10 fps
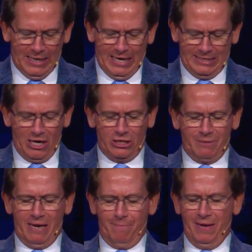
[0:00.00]
He talks
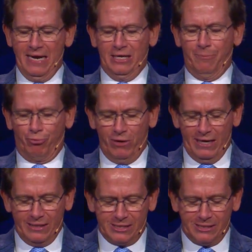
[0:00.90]
about being an
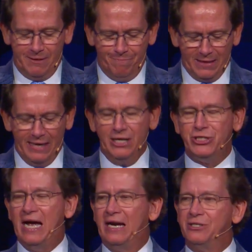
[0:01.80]
apprentice and he
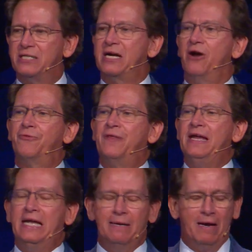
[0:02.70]
challenges our
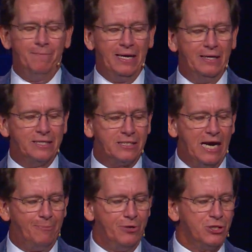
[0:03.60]
thinking about being a disciple.